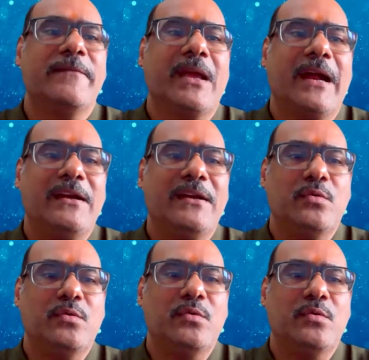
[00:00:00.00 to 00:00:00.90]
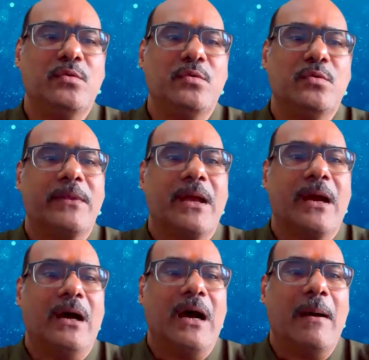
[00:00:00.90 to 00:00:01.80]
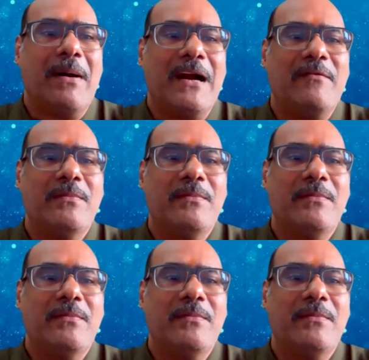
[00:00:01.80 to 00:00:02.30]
and do that. Apart from